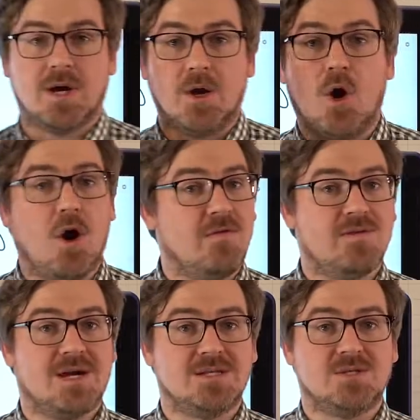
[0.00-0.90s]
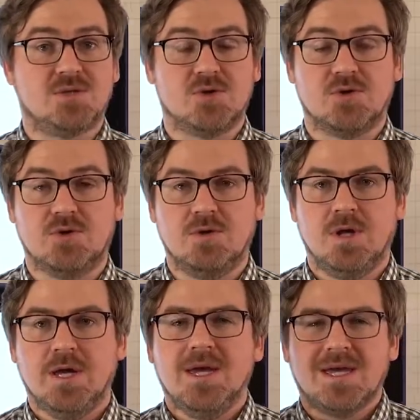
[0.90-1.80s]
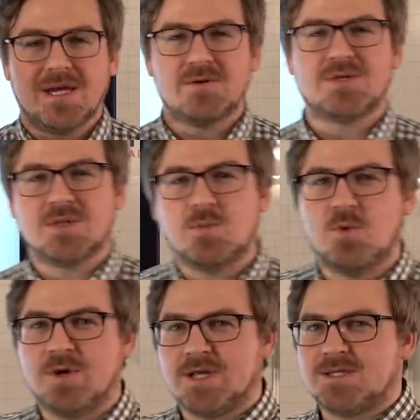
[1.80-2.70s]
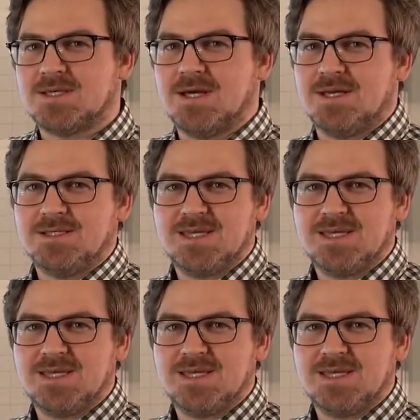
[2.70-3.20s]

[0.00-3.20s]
an offline school, here are some warning signs.